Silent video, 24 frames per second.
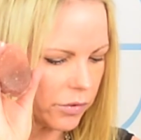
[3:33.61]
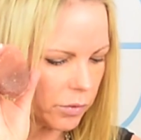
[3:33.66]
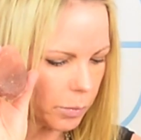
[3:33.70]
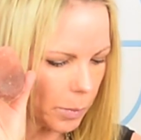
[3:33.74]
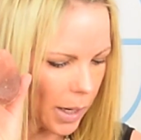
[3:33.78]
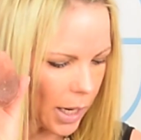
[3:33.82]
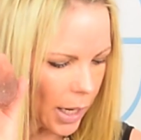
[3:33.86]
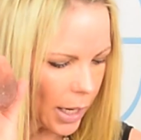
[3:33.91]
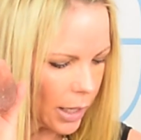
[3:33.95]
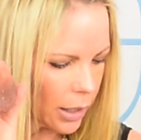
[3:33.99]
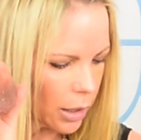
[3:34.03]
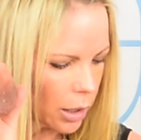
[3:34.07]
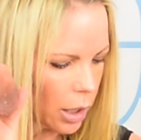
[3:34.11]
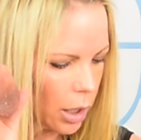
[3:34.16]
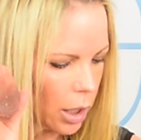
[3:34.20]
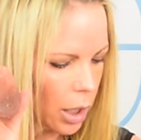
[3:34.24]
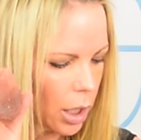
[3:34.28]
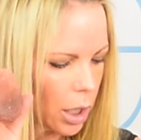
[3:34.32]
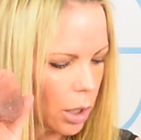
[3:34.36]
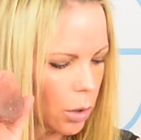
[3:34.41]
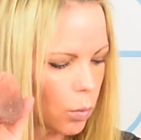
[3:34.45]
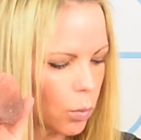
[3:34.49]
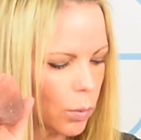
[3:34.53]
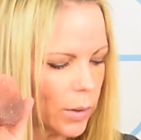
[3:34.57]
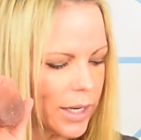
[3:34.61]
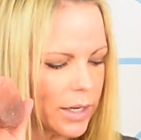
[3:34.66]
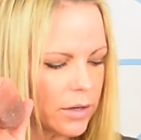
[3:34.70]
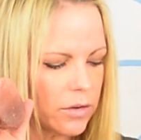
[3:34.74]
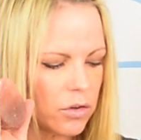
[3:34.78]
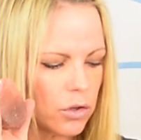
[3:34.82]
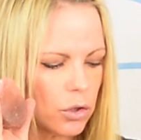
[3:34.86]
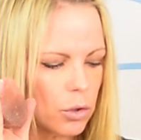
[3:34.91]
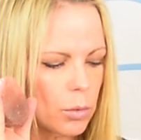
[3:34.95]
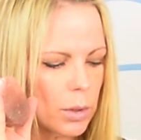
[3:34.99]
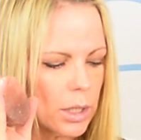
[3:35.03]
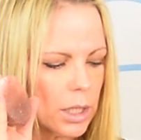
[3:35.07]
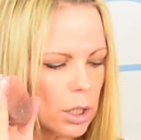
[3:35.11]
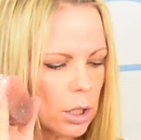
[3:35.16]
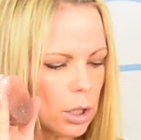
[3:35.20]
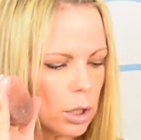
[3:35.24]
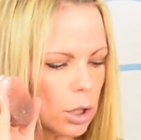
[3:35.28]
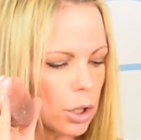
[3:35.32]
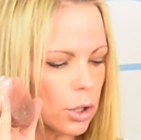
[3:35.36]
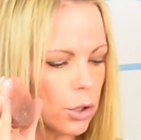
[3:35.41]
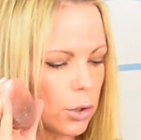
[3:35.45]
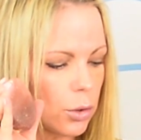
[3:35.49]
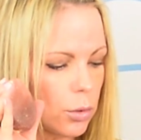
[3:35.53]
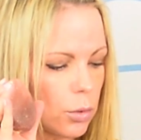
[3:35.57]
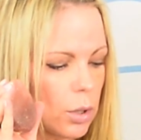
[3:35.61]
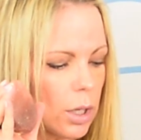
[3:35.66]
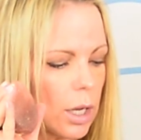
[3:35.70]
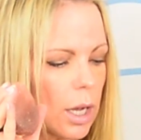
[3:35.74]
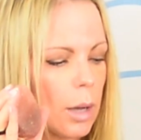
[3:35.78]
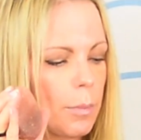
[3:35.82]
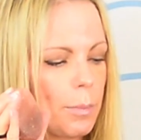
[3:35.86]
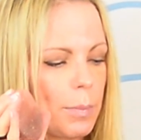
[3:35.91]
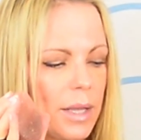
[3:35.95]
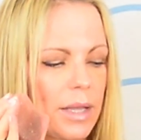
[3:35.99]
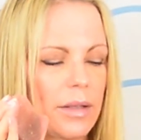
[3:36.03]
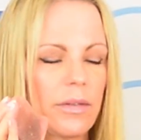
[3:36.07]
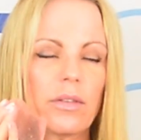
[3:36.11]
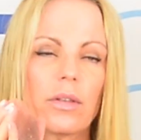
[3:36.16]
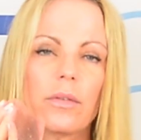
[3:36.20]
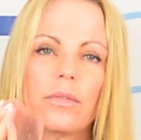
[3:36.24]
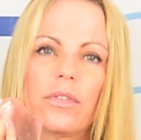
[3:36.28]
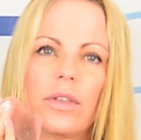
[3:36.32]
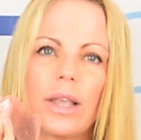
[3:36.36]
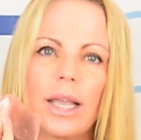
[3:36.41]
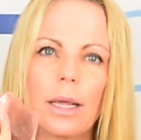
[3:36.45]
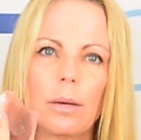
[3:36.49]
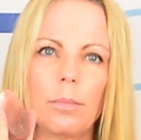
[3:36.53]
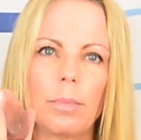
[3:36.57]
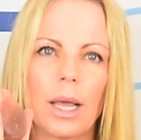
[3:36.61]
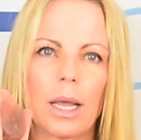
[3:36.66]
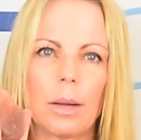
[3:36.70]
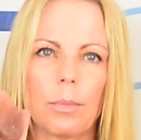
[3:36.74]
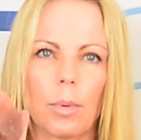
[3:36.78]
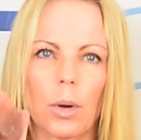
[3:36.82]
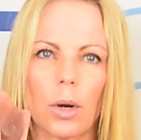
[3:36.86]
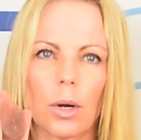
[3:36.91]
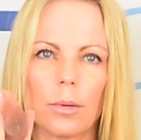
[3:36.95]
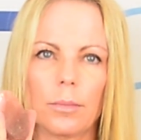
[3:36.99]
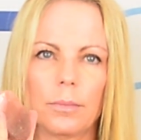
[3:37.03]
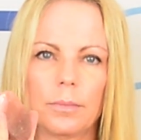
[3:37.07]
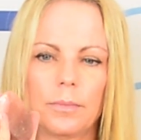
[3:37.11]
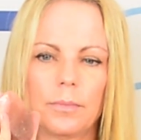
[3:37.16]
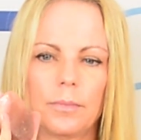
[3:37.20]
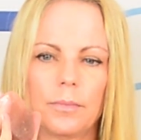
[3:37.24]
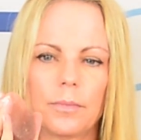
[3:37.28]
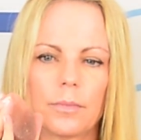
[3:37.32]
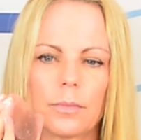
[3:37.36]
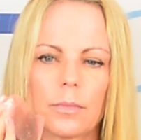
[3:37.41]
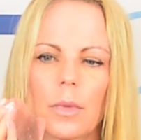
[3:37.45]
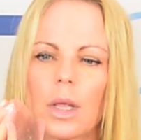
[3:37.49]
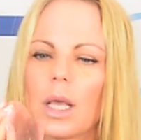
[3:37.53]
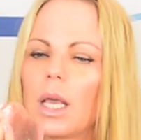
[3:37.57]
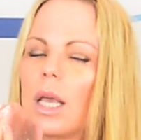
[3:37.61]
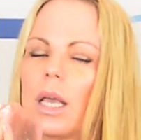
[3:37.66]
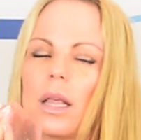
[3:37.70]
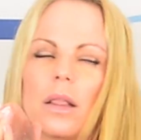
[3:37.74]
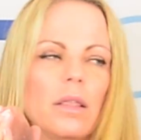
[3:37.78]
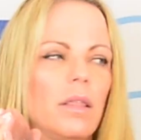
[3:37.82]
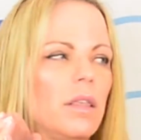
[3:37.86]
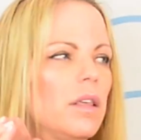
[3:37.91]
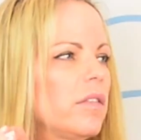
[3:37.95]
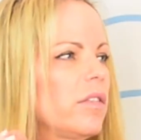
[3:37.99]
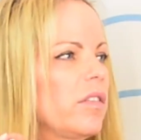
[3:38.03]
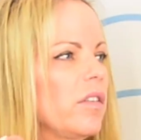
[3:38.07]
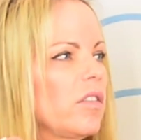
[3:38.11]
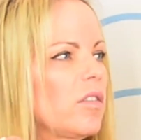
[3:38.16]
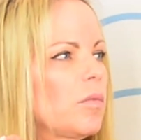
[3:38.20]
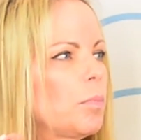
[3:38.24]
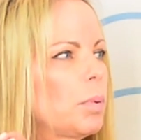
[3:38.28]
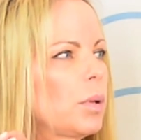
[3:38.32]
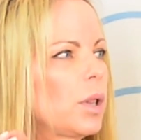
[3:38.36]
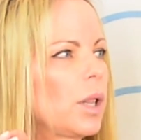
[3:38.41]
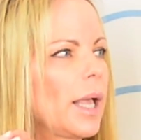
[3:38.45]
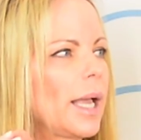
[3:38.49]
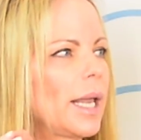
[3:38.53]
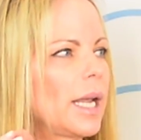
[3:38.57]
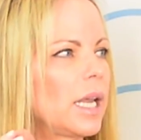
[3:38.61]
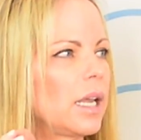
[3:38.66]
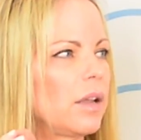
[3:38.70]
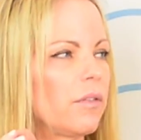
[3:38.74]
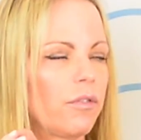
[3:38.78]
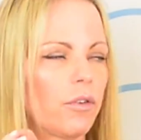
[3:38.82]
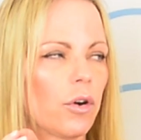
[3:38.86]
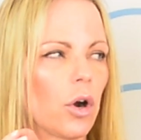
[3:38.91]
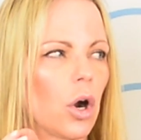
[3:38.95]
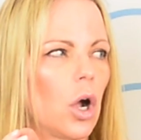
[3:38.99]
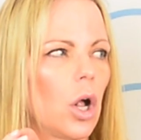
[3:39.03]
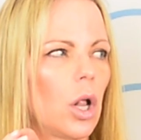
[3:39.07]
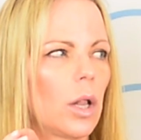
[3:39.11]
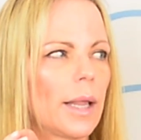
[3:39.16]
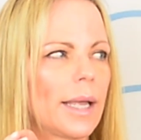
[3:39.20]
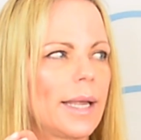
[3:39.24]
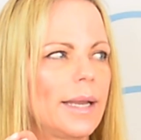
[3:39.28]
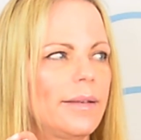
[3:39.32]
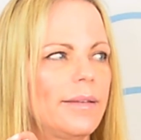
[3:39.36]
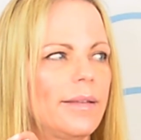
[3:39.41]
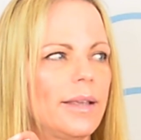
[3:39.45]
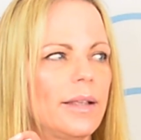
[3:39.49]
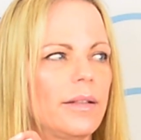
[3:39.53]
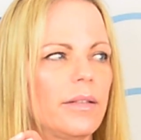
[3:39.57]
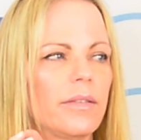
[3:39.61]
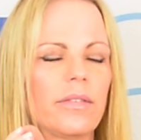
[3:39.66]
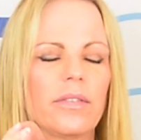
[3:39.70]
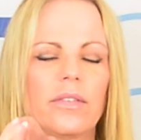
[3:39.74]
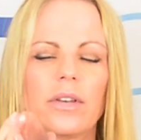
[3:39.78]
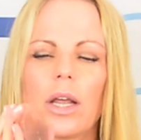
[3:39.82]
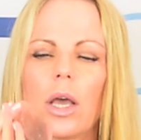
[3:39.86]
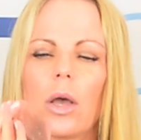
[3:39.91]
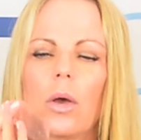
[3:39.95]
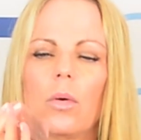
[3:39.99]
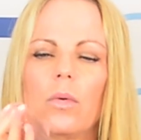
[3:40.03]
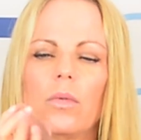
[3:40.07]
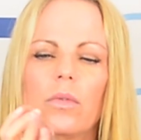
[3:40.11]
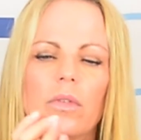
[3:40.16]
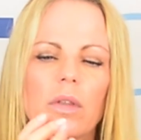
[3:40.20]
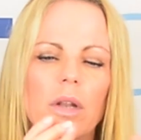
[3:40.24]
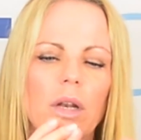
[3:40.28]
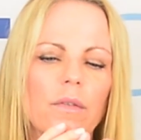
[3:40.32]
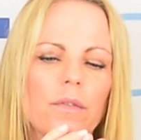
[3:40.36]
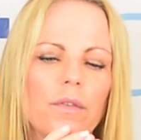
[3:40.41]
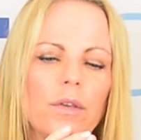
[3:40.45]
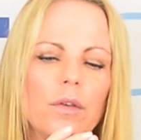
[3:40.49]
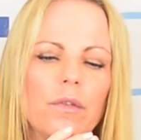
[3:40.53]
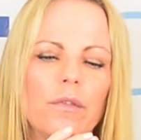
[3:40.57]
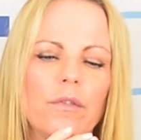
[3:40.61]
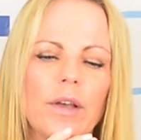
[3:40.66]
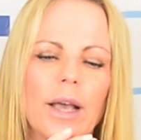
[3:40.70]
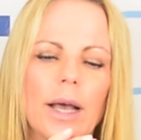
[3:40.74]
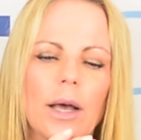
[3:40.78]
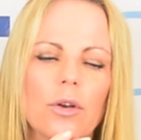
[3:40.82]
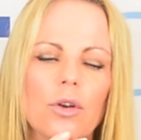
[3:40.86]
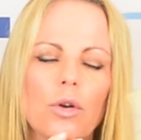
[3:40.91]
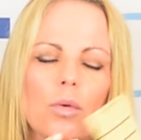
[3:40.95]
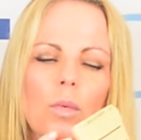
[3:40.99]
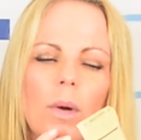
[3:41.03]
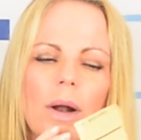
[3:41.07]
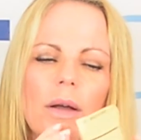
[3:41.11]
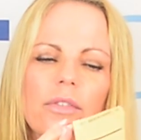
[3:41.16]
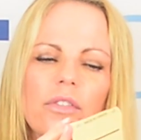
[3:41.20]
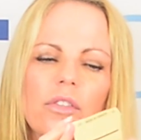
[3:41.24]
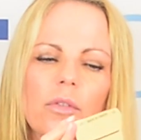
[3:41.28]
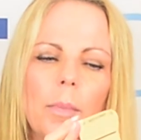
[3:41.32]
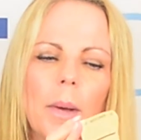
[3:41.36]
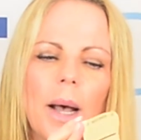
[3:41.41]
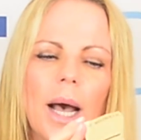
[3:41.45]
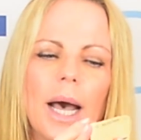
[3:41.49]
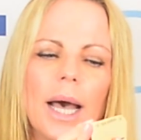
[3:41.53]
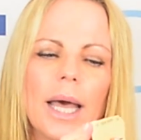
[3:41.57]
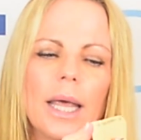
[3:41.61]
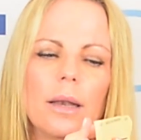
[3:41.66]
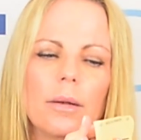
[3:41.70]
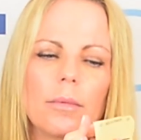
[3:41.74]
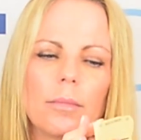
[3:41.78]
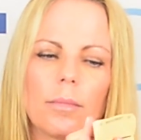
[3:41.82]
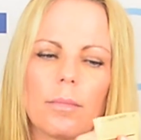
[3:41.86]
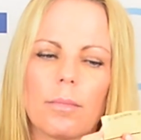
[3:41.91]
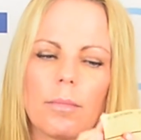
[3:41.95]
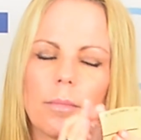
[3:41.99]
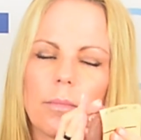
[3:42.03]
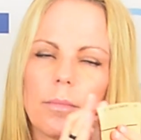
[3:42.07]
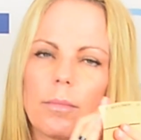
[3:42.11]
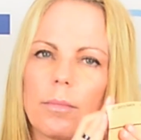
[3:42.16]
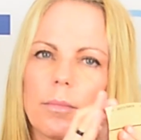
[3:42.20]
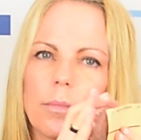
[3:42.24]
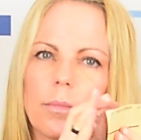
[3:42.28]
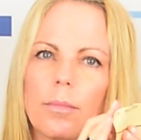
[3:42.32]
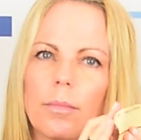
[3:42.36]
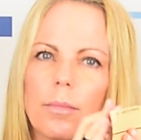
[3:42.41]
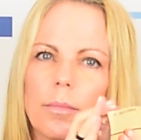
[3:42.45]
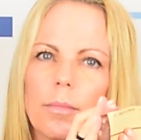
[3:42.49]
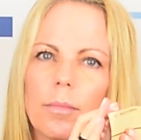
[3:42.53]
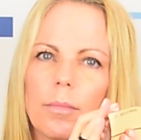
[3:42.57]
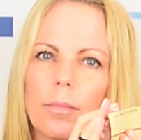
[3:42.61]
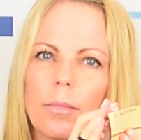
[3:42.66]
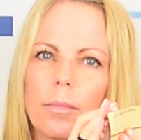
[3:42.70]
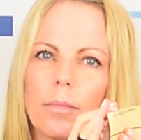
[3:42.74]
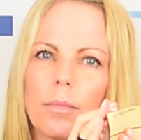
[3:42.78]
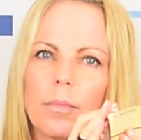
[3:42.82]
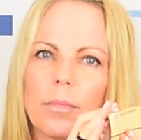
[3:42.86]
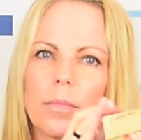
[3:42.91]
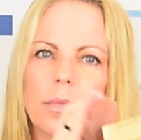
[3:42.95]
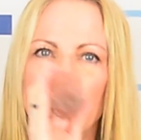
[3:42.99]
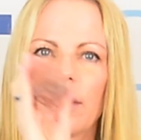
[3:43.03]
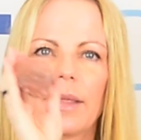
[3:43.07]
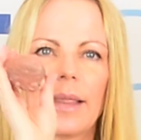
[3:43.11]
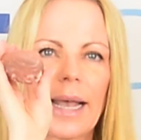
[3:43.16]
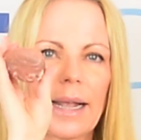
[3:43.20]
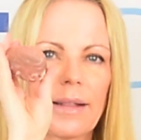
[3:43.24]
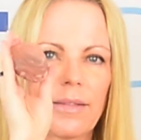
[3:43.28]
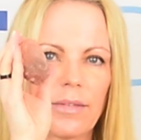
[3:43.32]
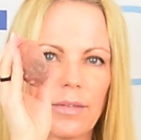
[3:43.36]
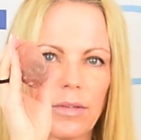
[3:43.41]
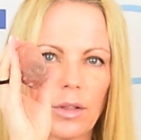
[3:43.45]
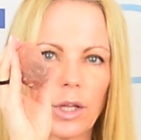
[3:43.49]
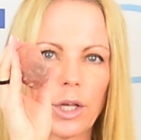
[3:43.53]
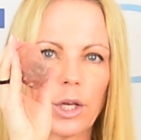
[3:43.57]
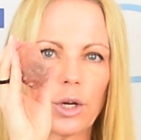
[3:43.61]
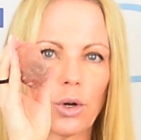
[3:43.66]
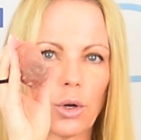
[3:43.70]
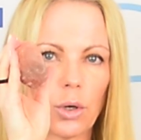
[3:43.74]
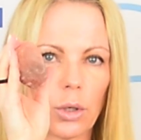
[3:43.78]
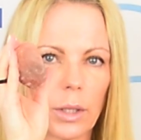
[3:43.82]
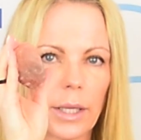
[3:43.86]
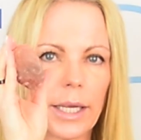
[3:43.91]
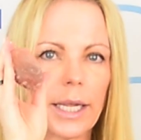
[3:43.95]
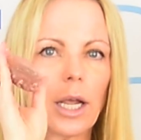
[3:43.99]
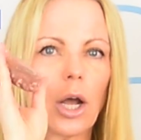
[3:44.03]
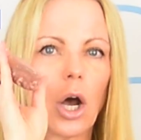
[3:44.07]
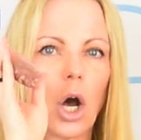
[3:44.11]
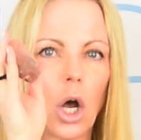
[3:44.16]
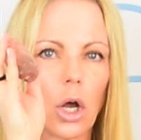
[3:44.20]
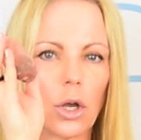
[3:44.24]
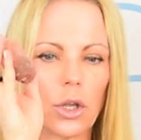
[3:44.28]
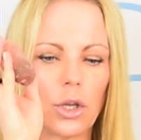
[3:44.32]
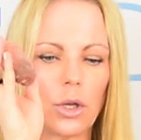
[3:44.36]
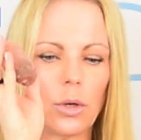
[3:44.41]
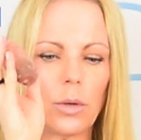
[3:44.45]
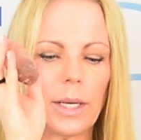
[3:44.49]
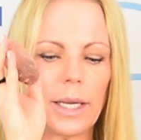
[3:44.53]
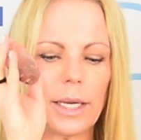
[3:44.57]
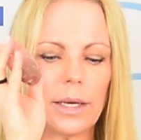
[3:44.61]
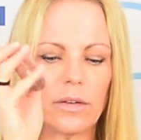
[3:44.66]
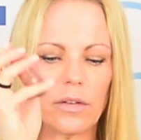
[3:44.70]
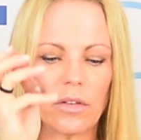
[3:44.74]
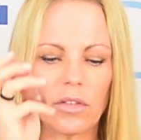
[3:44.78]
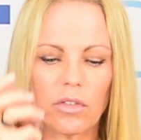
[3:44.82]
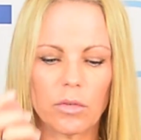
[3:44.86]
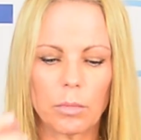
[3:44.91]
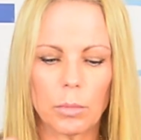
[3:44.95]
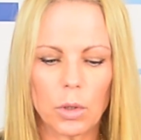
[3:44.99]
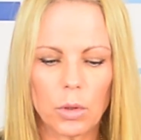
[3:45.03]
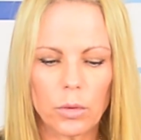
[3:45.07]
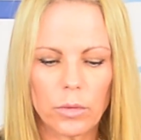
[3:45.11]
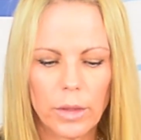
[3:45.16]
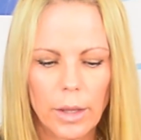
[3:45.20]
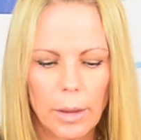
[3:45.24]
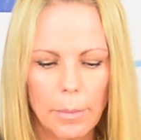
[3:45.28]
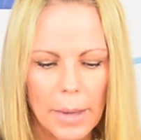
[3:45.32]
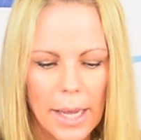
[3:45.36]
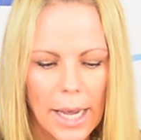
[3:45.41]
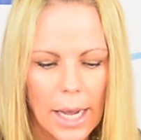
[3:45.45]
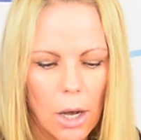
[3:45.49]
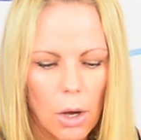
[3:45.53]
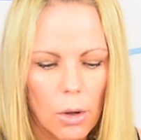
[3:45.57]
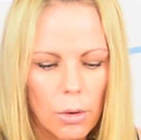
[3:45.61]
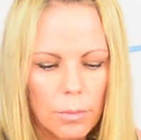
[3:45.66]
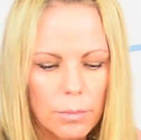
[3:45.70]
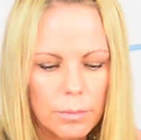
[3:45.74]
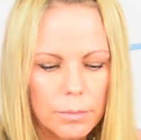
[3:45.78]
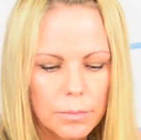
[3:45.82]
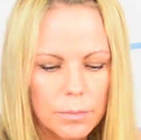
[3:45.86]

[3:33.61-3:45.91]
spot, we do include a piece of sandpaper. This is plenty for all 18 stones, and if you found a rough spot, that's literally all you need to smooth them out.